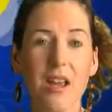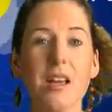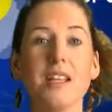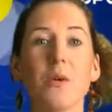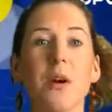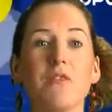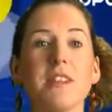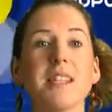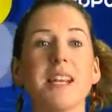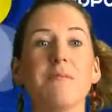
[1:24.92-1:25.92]
So when
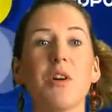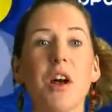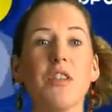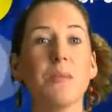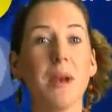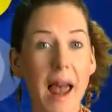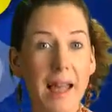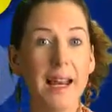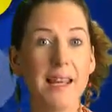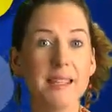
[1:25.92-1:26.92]
recently put on the
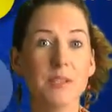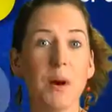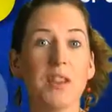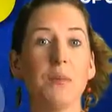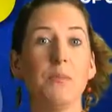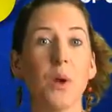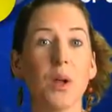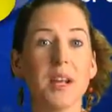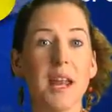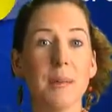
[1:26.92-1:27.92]
blacklist by their
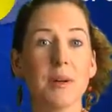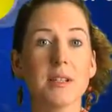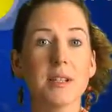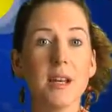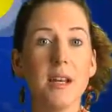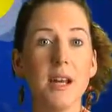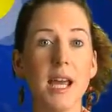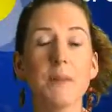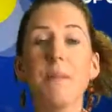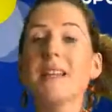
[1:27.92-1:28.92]
Balkan neighbours,
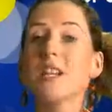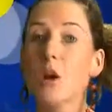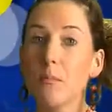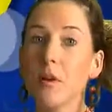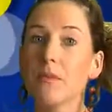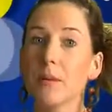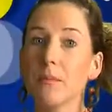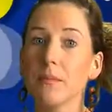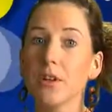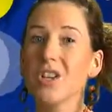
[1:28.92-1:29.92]
it meant a number of them
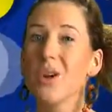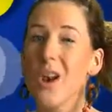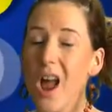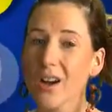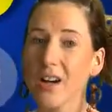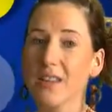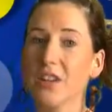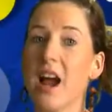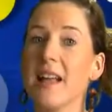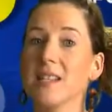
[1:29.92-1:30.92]
could no longer get their
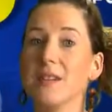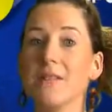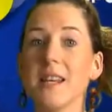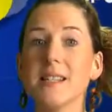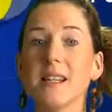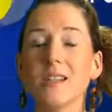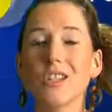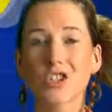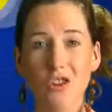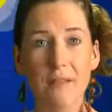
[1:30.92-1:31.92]
hands on a visa
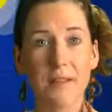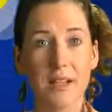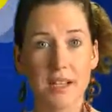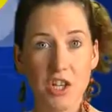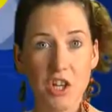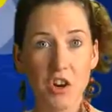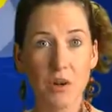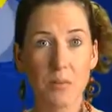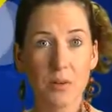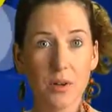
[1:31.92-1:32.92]
to travel into
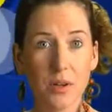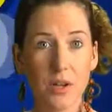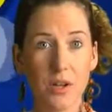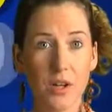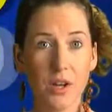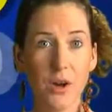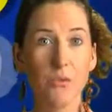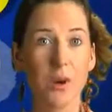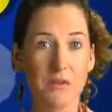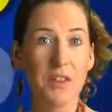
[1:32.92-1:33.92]
Europe.
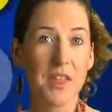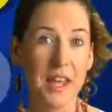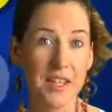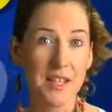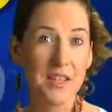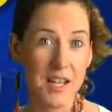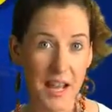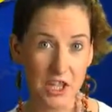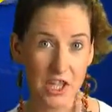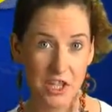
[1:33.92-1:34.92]
One of the things that the
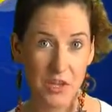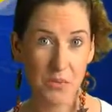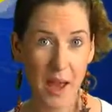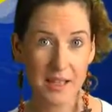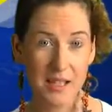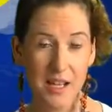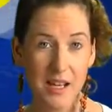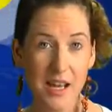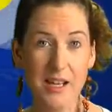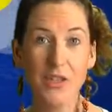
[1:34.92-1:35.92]
Nazis do best
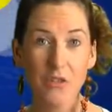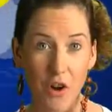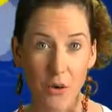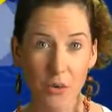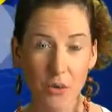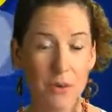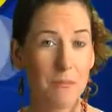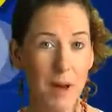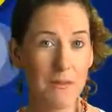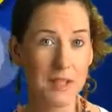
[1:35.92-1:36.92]
is throw
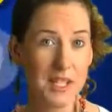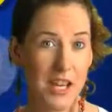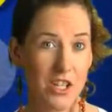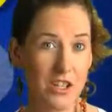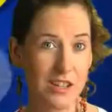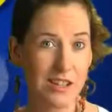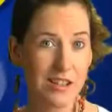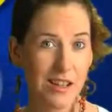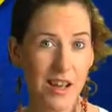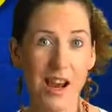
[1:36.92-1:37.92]
manifestations.
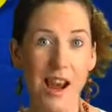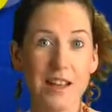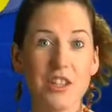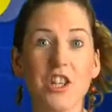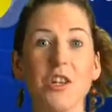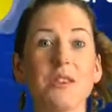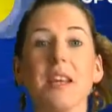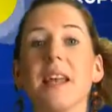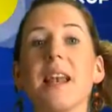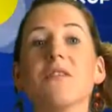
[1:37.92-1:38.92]
Last Tuesday
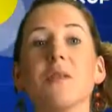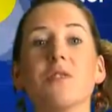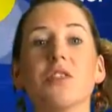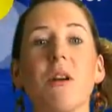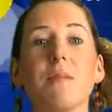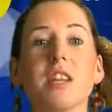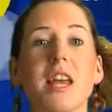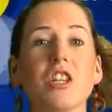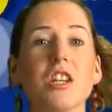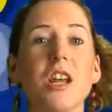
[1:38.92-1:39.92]
they lived up to their
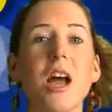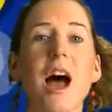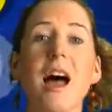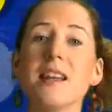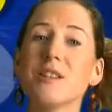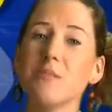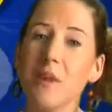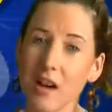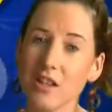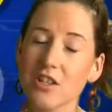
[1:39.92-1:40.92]
reputation and
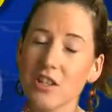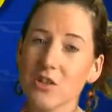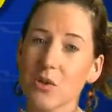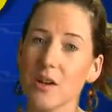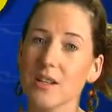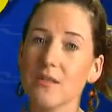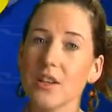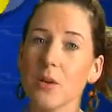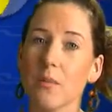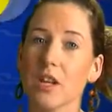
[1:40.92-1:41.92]
marched to the doors of the
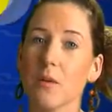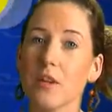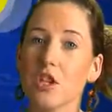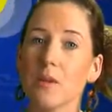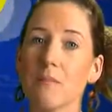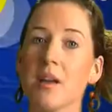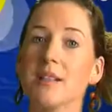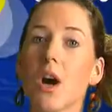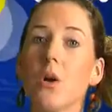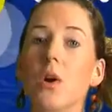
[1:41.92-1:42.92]
European Commission in
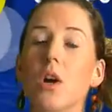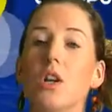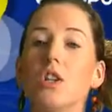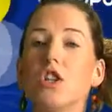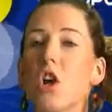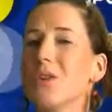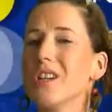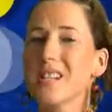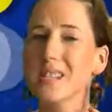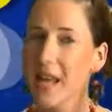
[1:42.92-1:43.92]
Moscow to show their
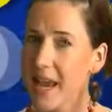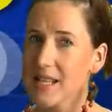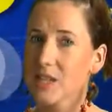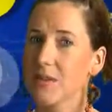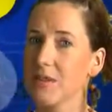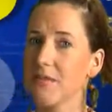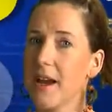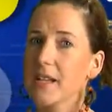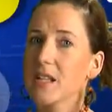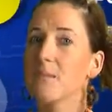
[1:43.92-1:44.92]
distaste for the
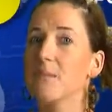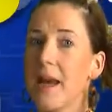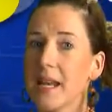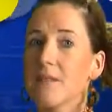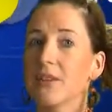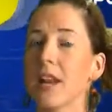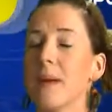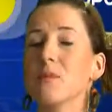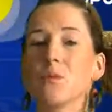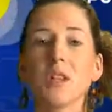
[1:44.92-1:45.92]
fact that many of their
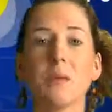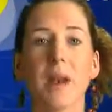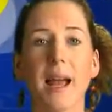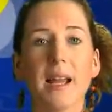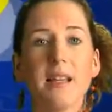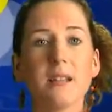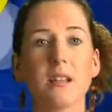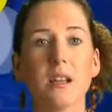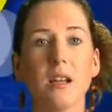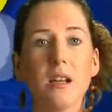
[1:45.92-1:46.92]
names were on the blacklist.
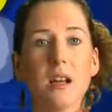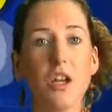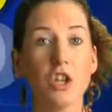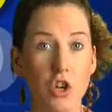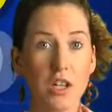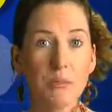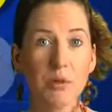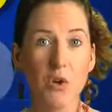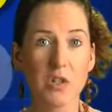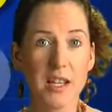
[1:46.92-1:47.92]
During the
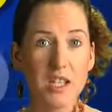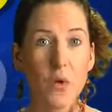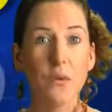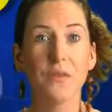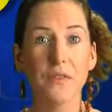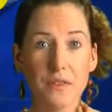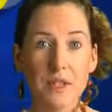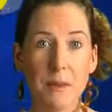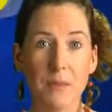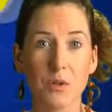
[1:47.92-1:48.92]
protest, over 50
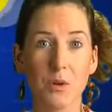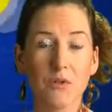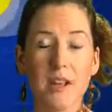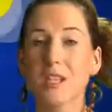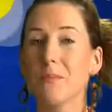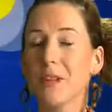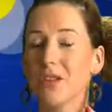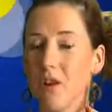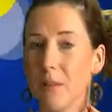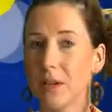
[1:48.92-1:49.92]
members were arrested by the
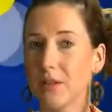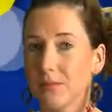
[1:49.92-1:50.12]
Kremlin.